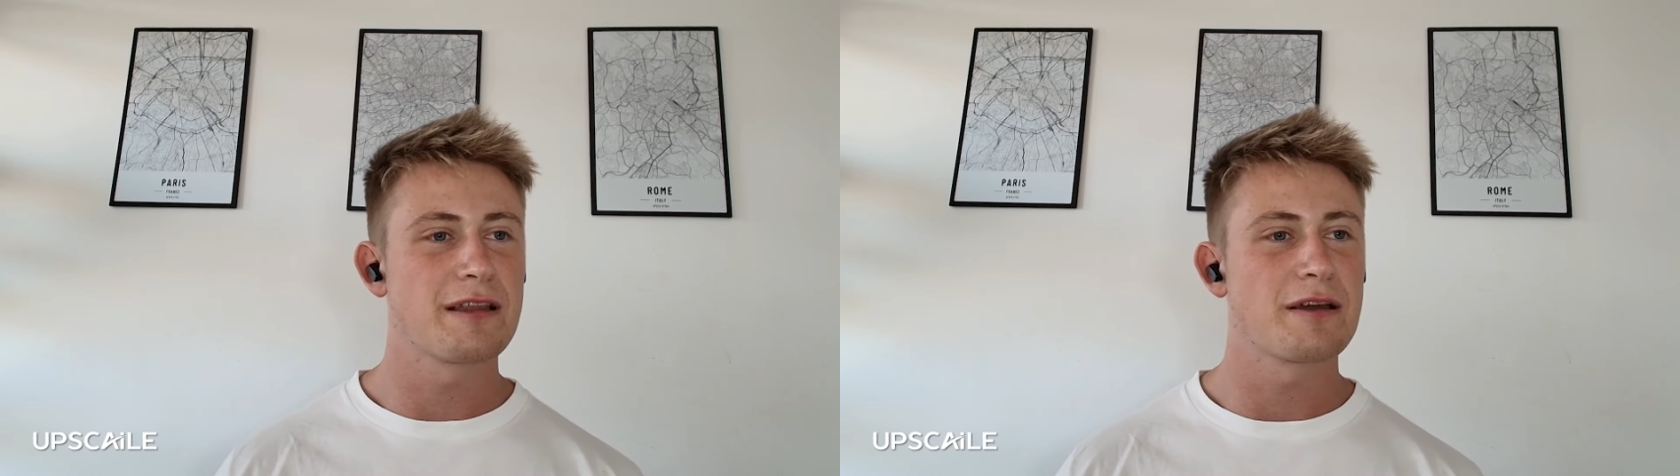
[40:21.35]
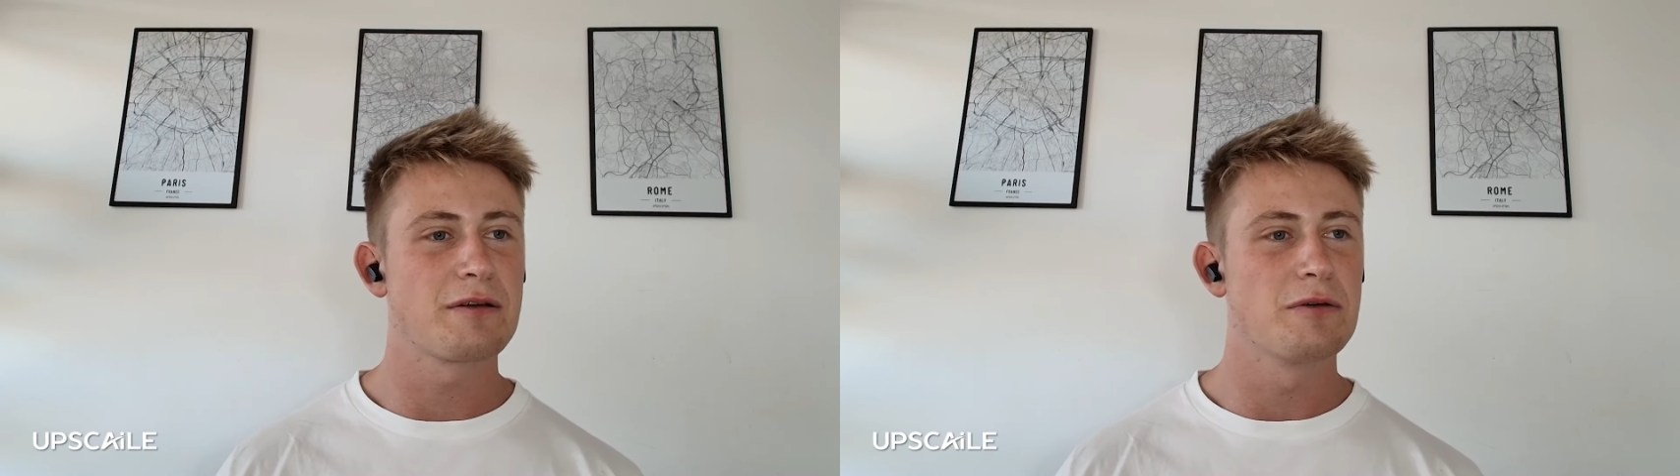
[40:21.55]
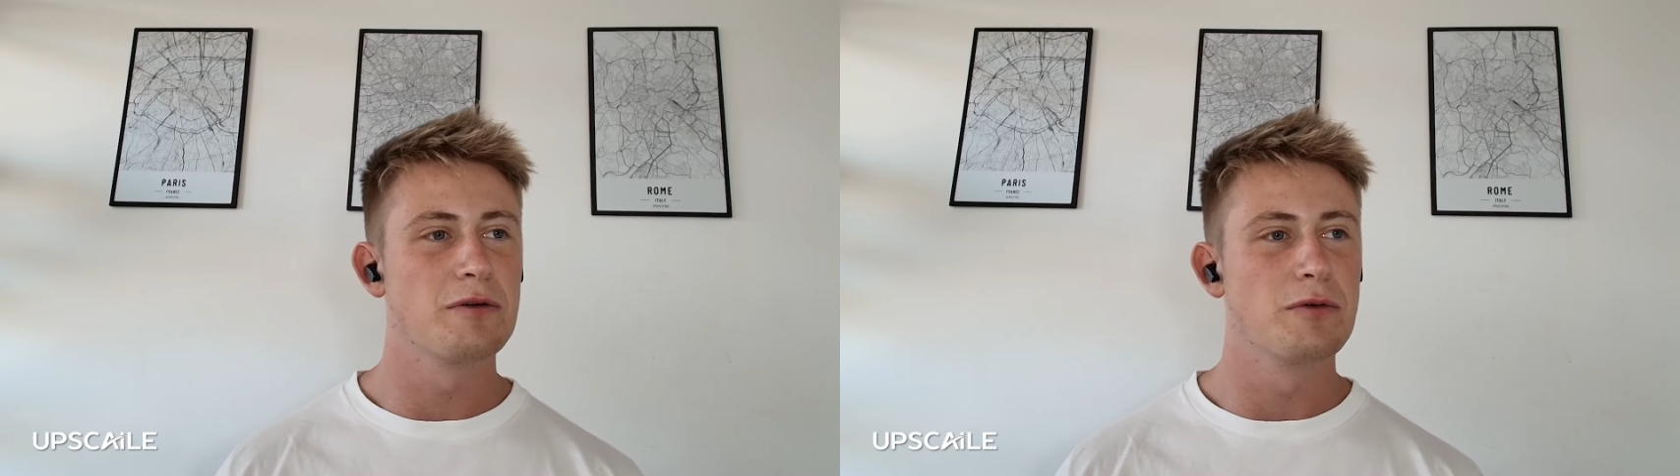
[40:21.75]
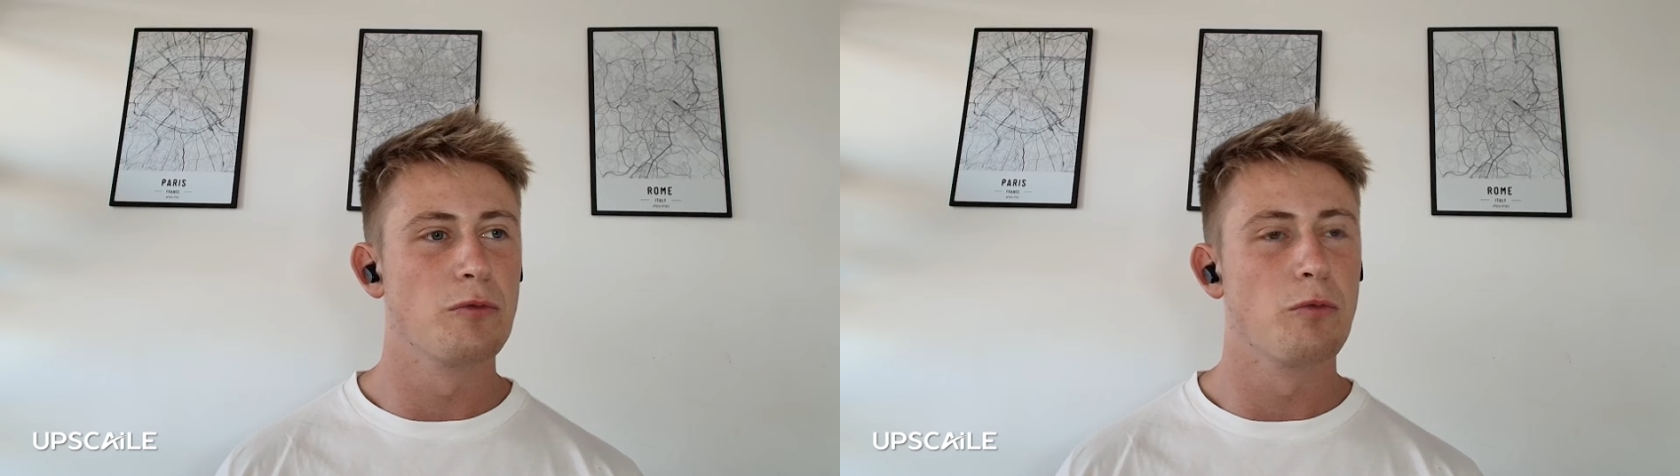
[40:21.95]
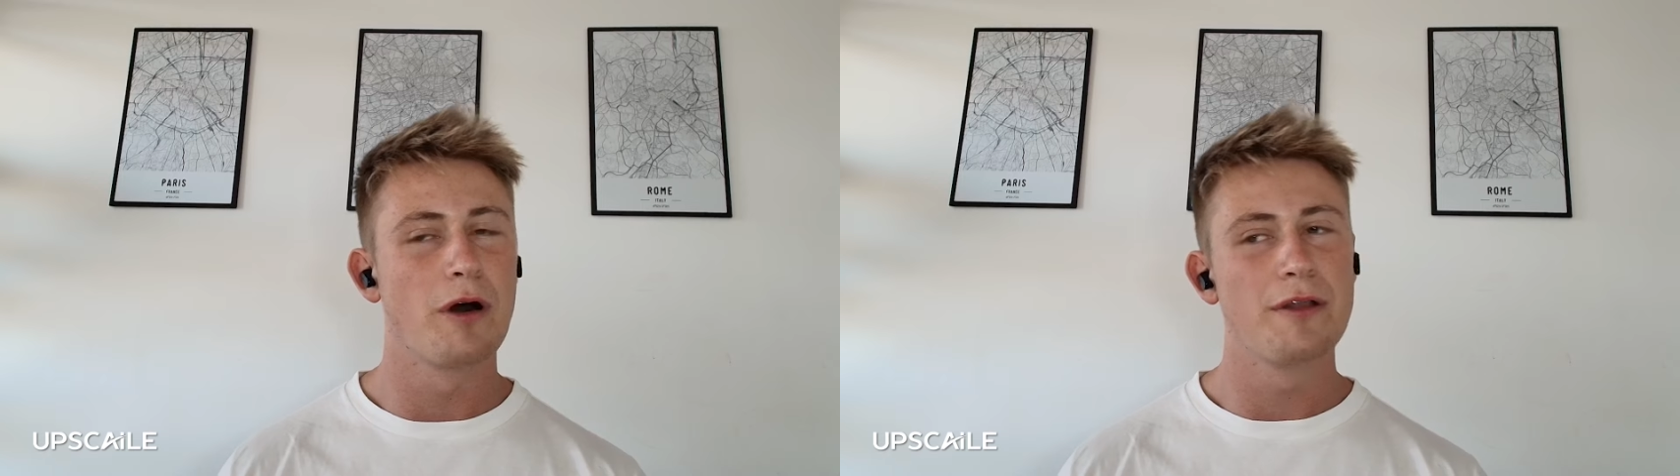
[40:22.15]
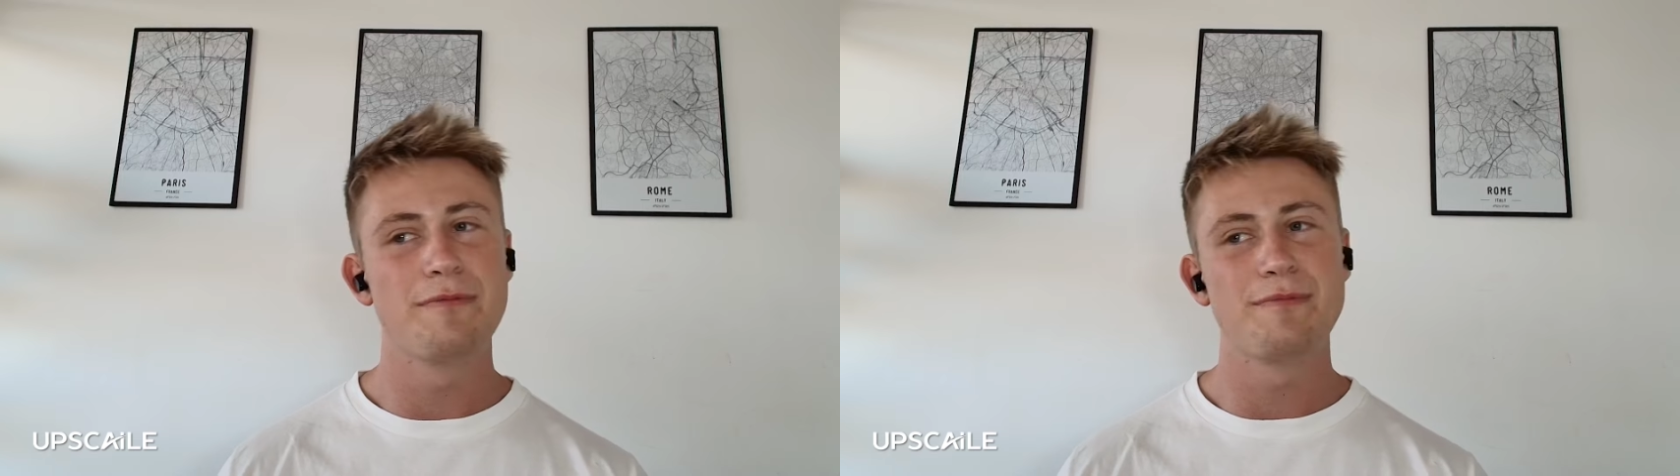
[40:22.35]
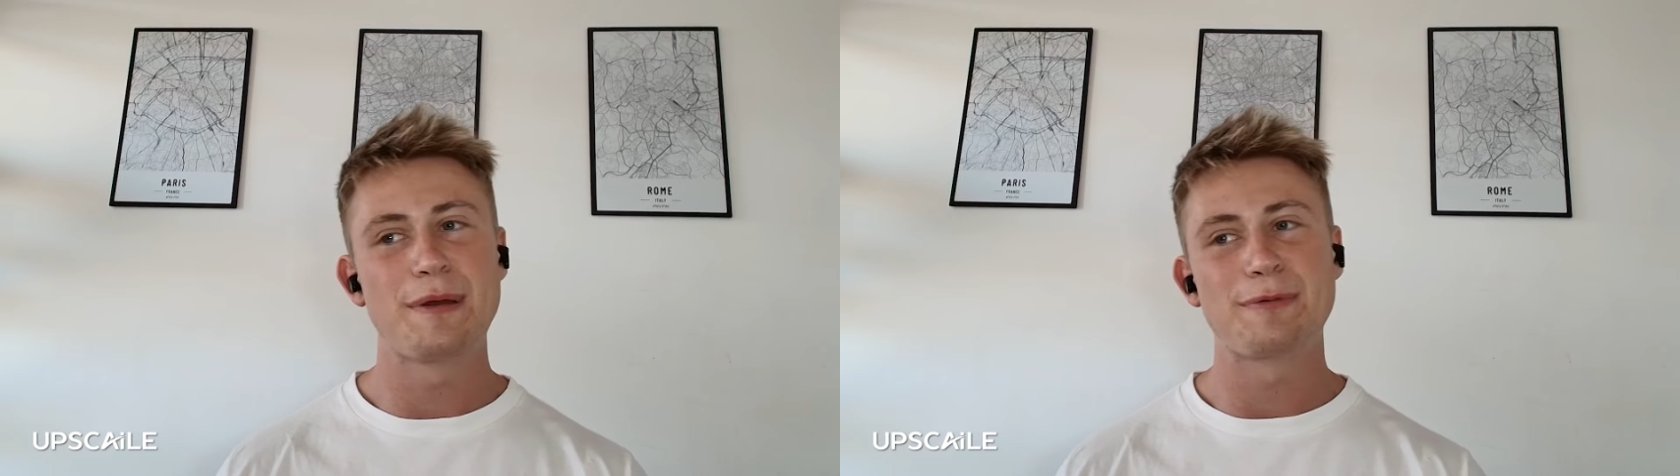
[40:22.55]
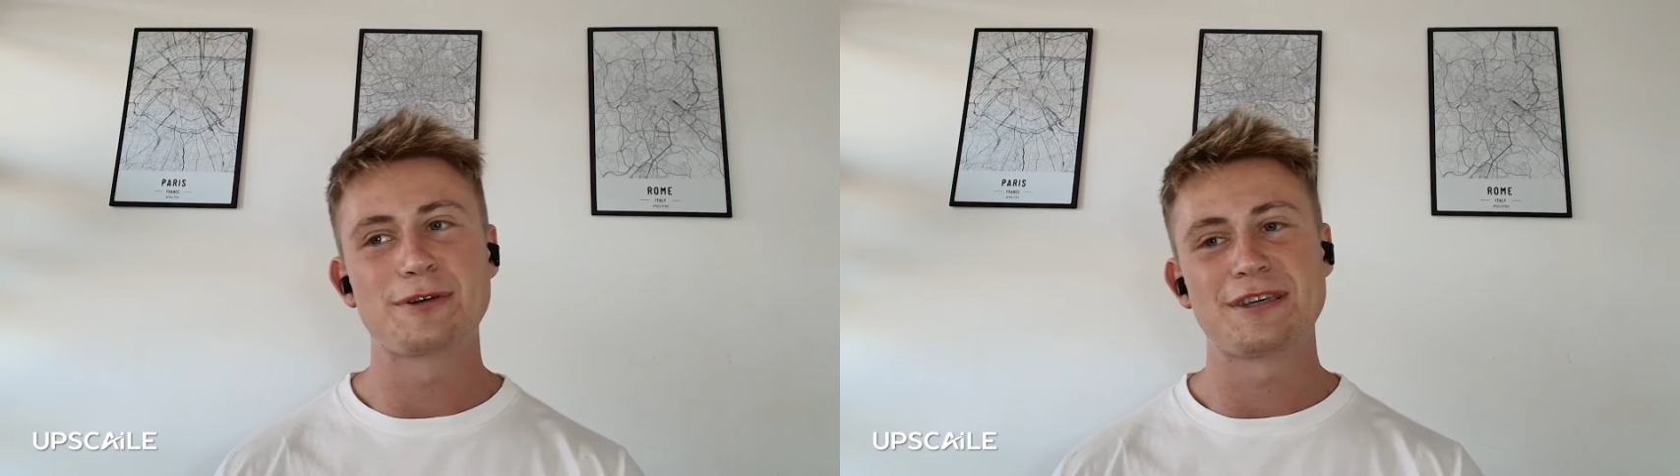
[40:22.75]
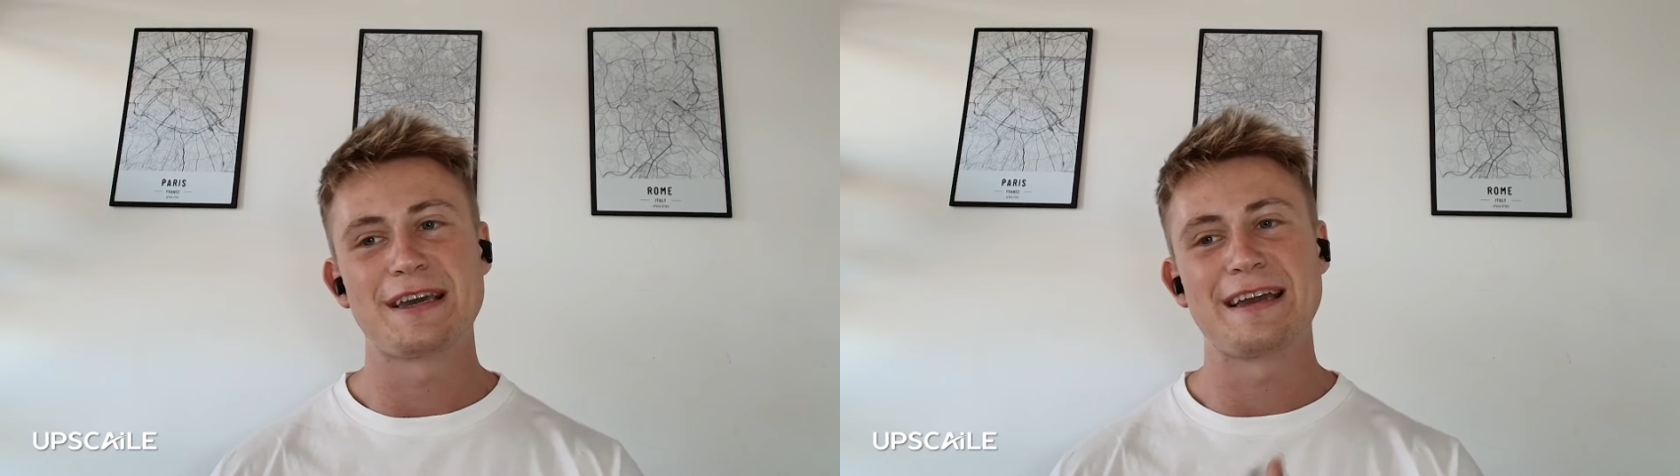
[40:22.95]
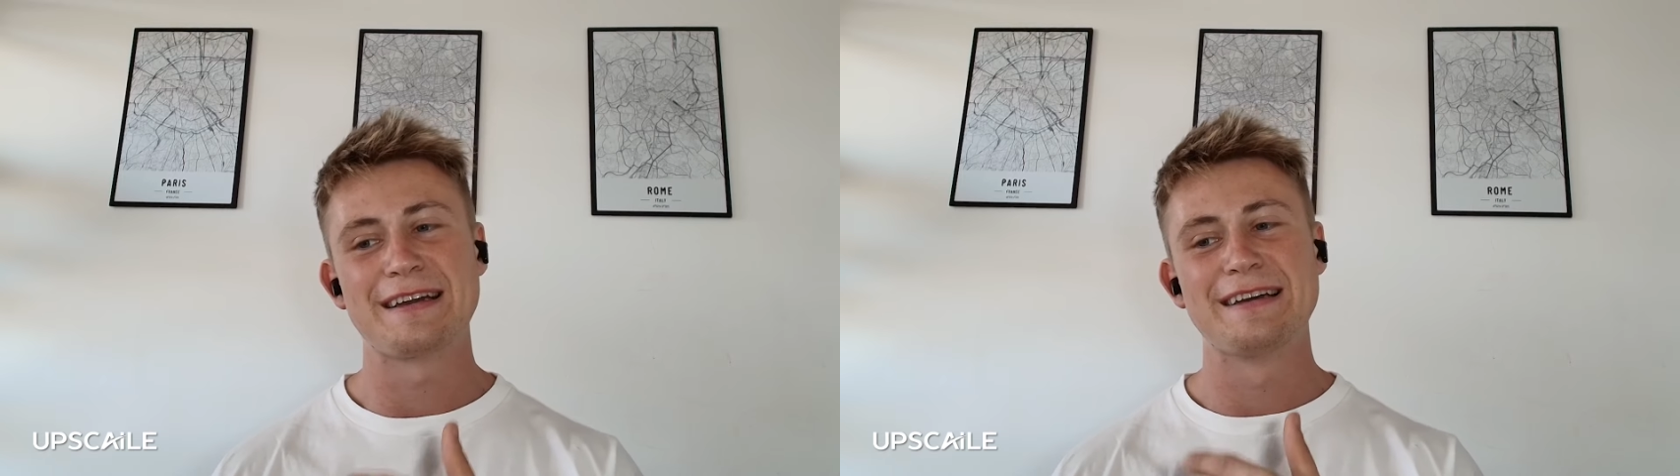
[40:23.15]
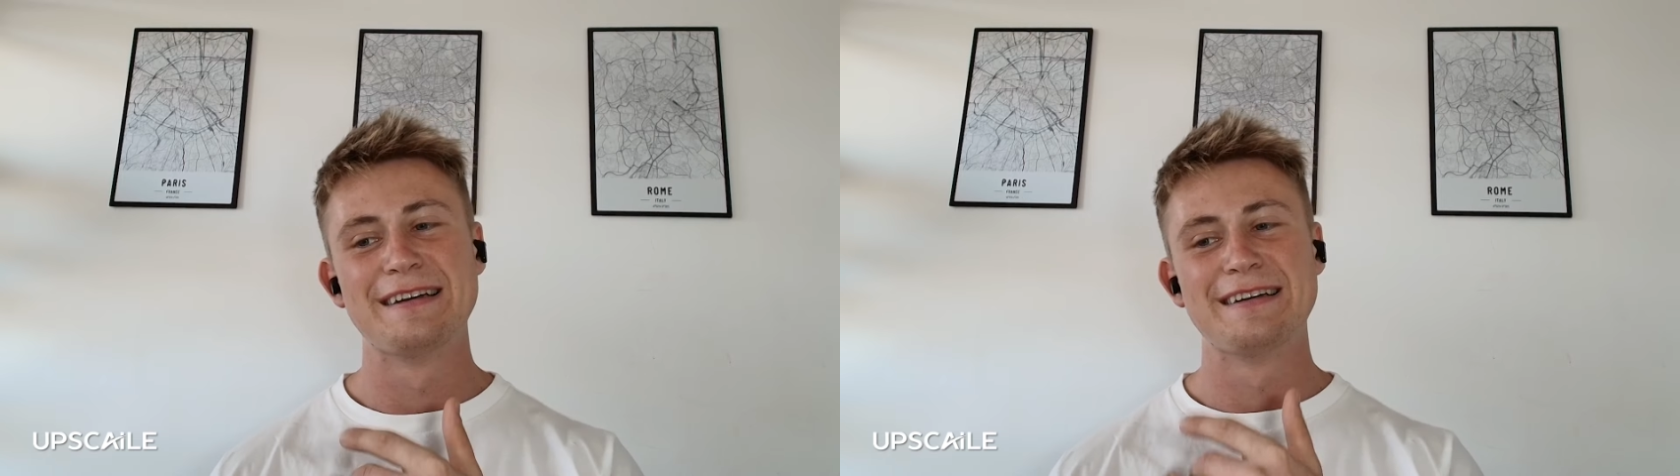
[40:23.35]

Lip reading: Like one, people are saying